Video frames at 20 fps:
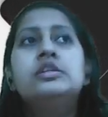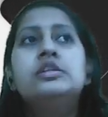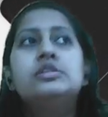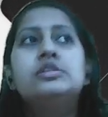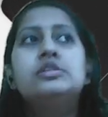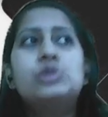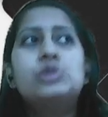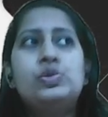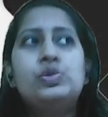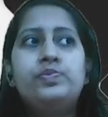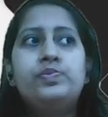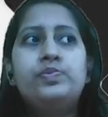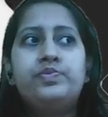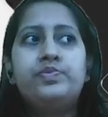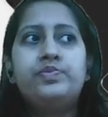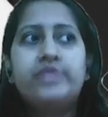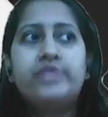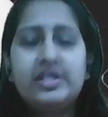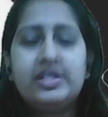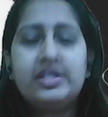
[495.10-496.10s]
So
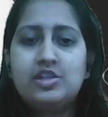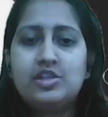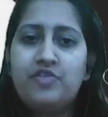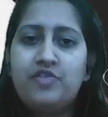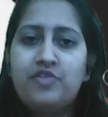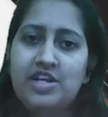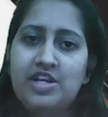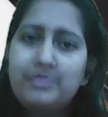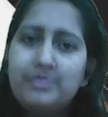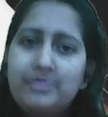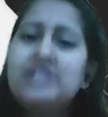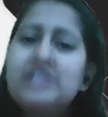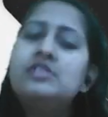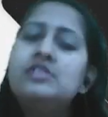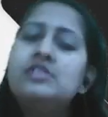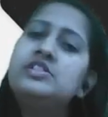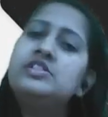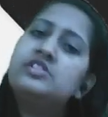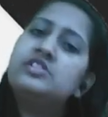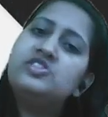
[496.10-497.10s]
that's how fundamental
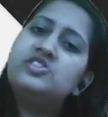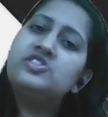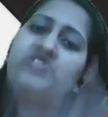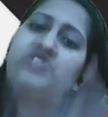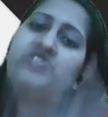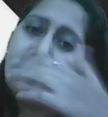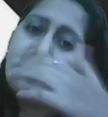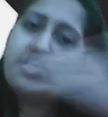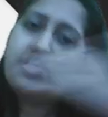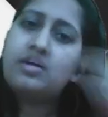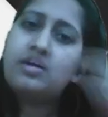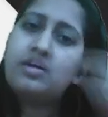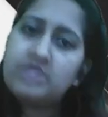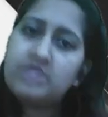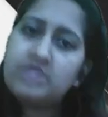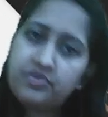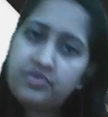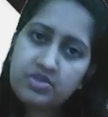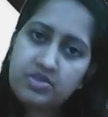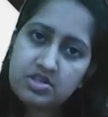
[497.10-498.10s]
research generally comes
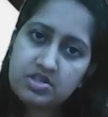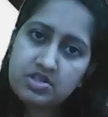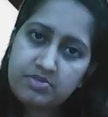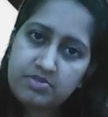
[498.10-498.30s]
first,